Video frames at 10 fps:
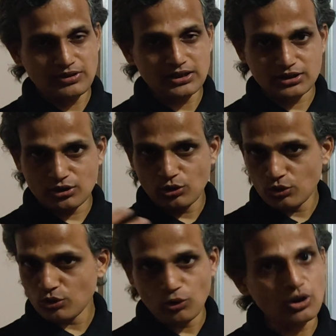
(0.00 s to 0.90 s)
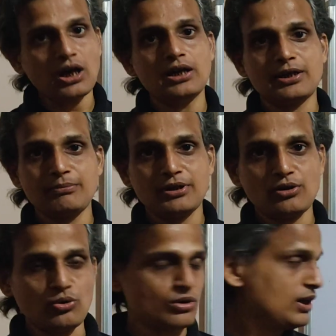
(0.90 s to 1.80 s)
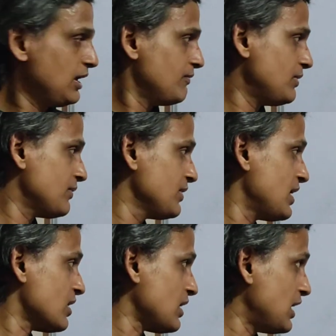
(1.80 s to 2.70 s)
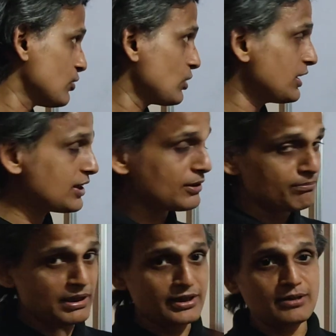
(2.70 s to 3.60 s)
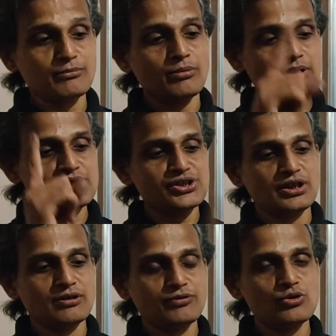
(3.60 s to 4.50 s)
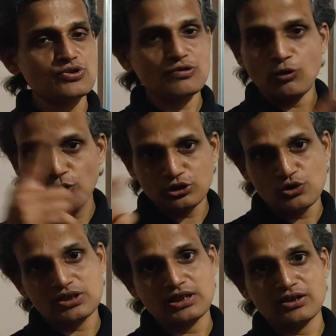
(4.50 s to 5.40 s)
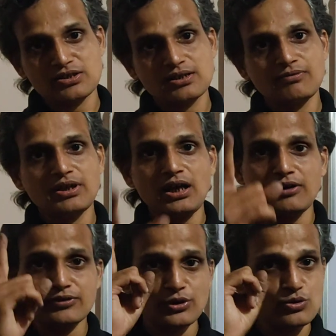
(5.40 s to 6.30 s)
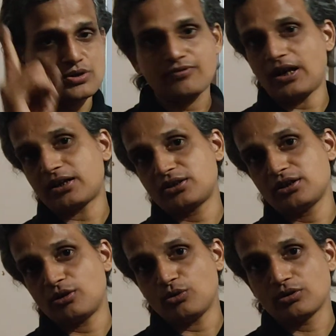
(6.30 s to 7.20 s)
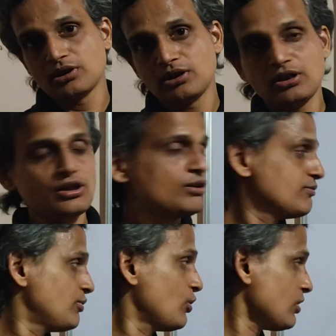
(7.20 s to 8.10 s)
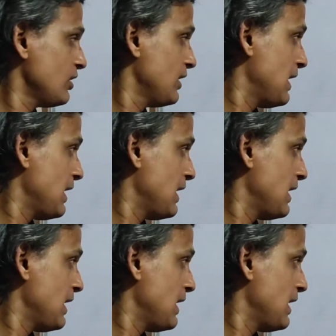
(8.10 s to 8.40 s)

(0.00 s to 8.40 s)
factored load or ultimate load. When we are calculating bending moment, shear force, all those things, we have to use factored load. For